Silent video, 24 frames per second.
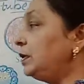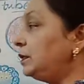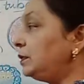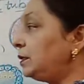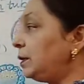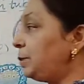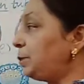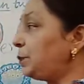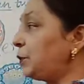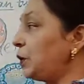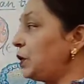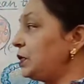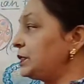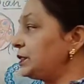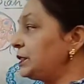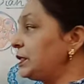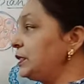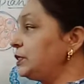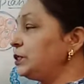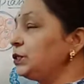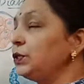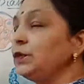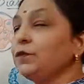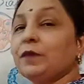The
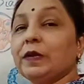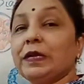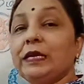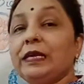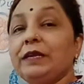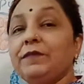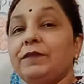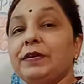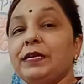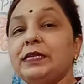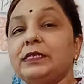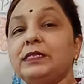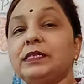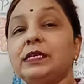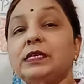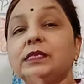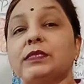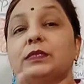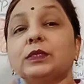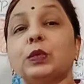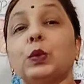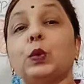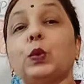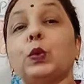process of cleavage
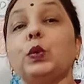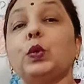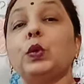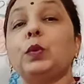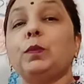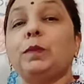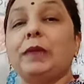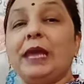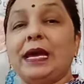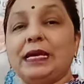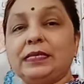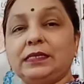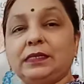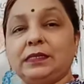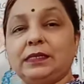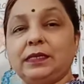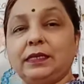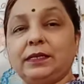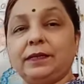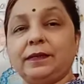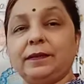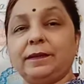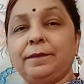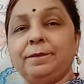is
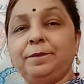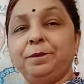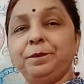holoblastic